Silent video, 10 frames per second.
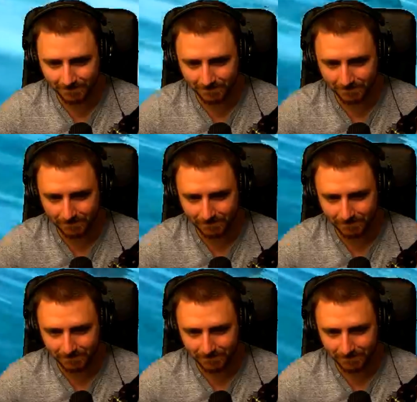
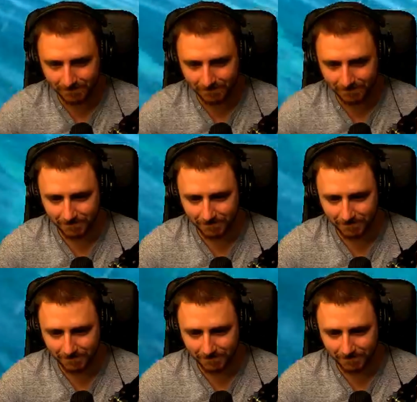
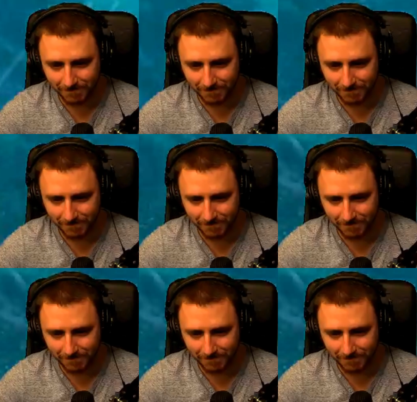No one is speaking in this clip.